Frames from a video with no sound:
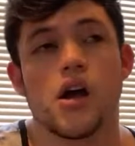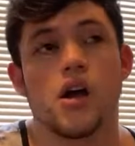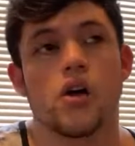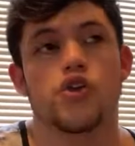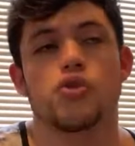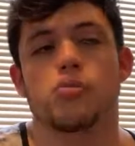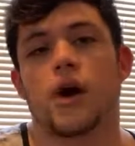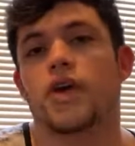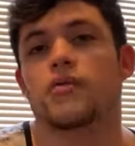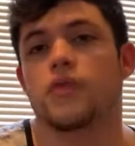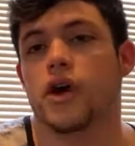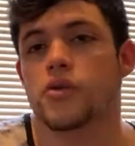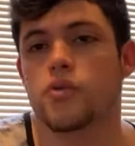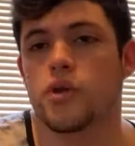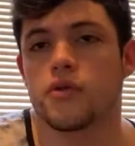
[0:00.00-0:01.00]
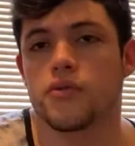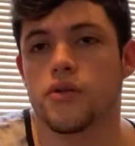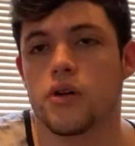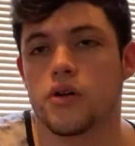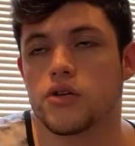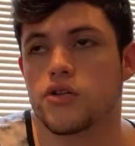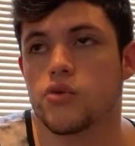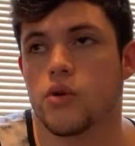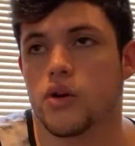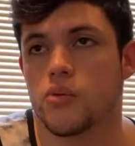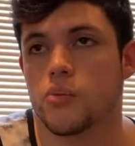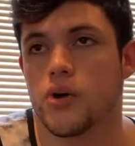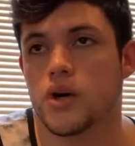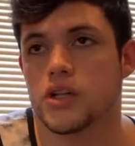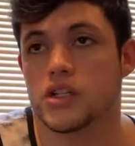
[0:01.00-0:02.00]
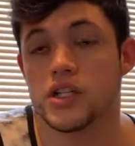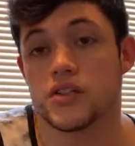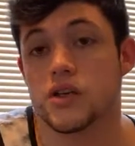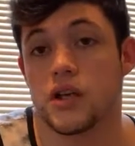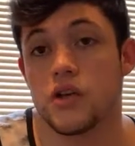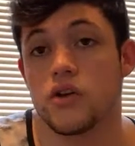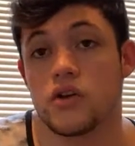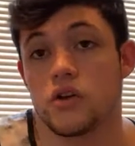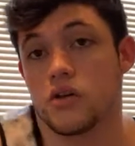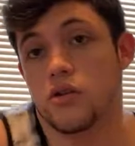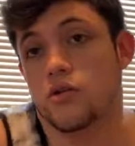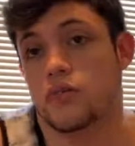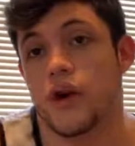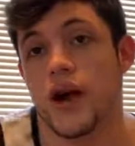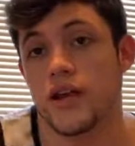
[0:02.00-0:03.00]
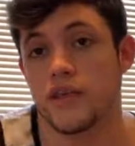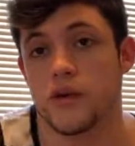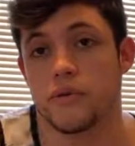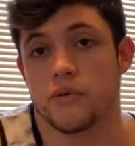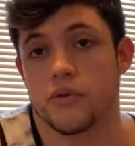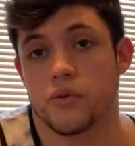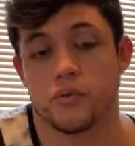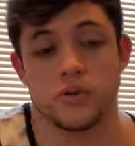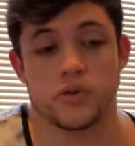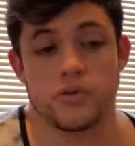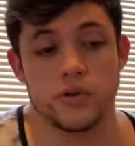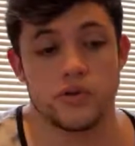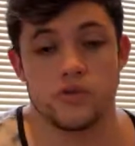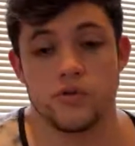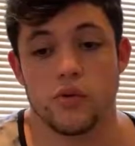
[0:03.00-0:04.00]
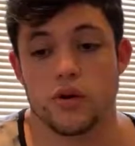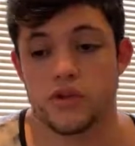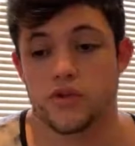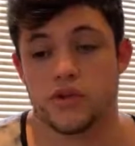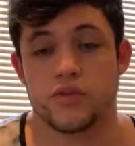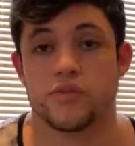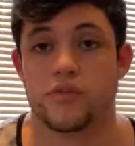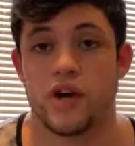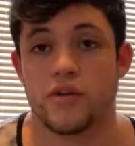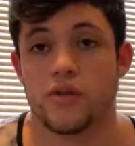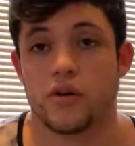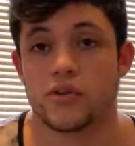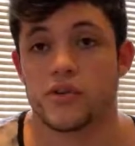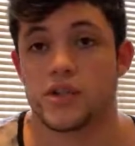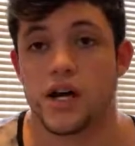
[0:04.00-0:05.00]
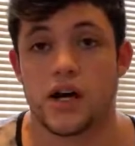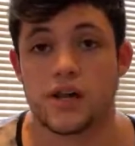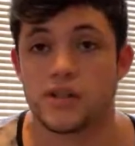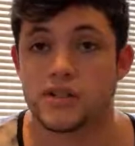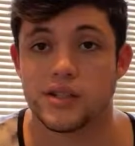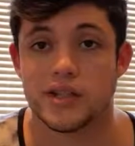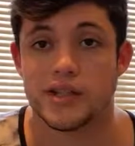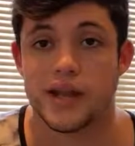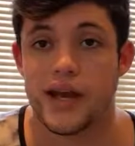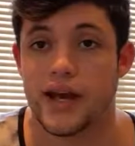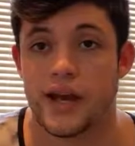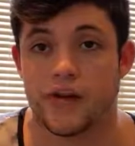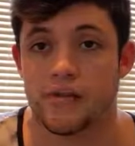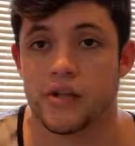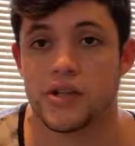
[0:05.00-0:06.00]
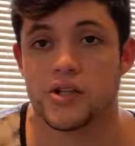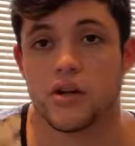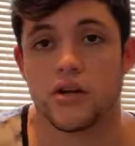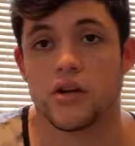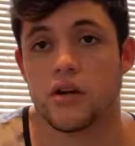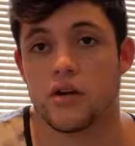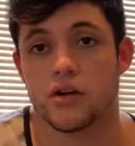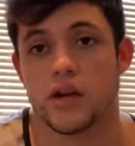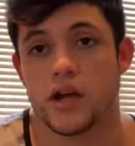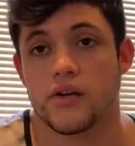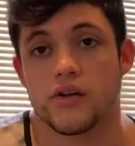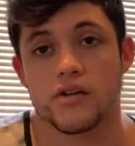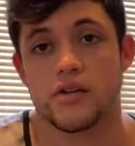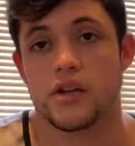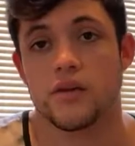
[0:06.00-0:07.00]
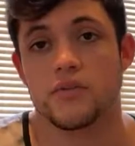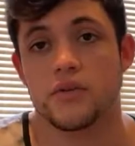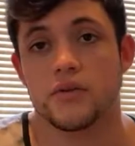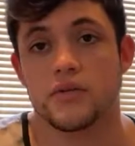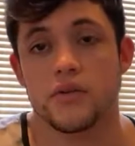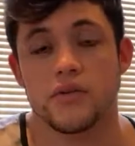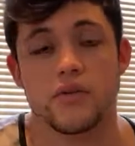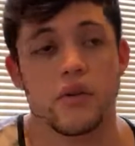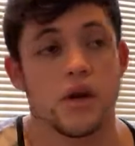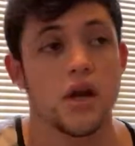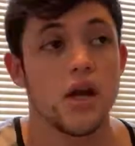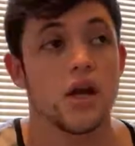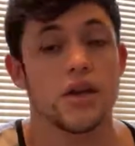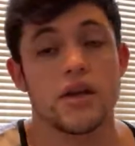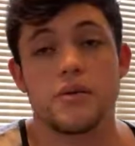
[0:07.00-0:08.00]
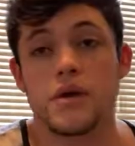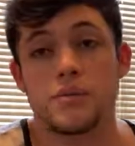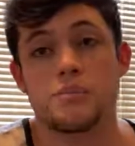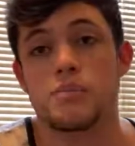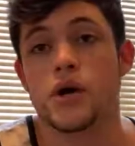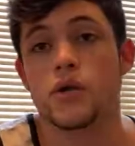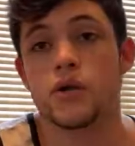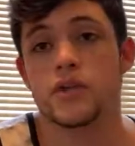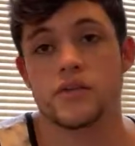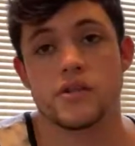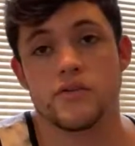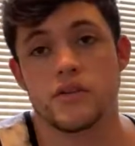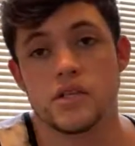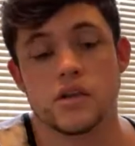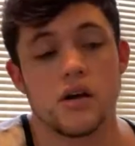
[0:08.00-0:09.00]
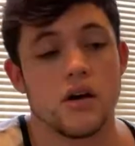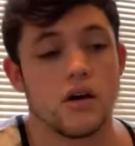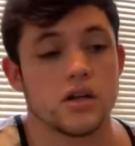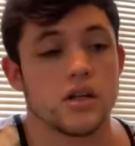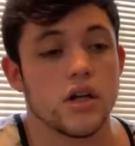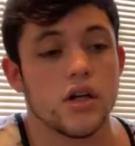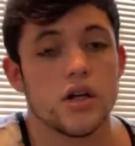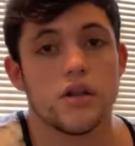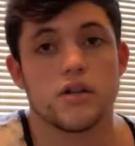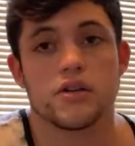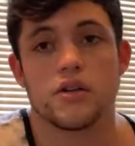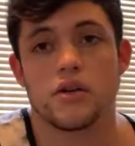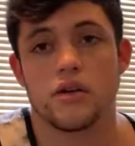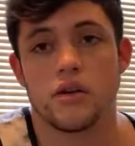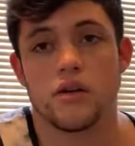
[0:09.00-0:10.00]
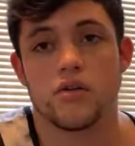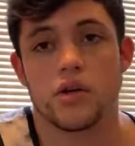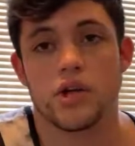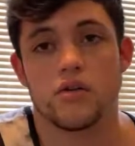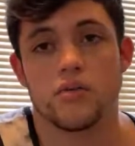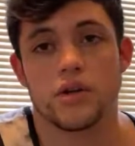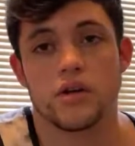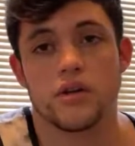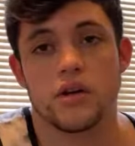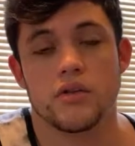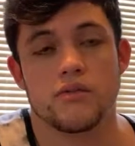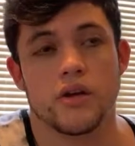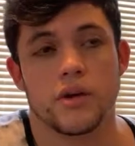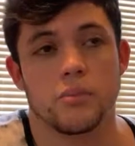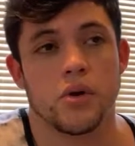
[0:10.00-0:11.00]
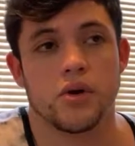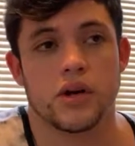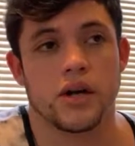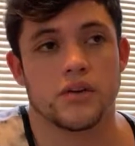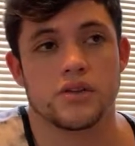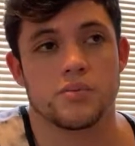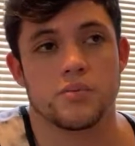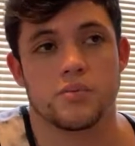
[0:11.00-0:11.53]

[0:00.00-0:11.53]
you might find one for $200. It's you'll find them from between $200 and $500 like that. Every junkyard carries an M54. They made millions of these cars. So, you know, when you can find part outs